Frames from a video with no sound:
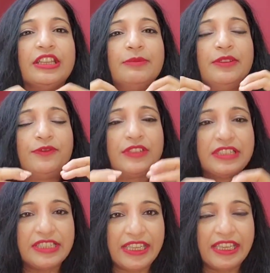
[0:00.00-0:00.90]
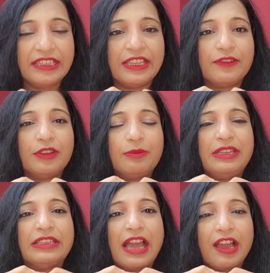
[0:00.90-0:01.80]
there will be fatigue, there will
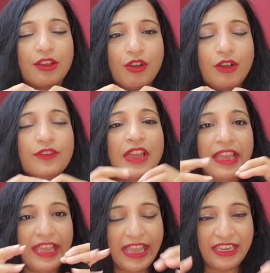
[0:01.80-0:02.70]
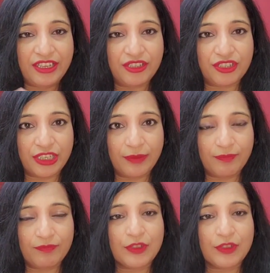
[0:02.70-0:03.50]
be lack of energy.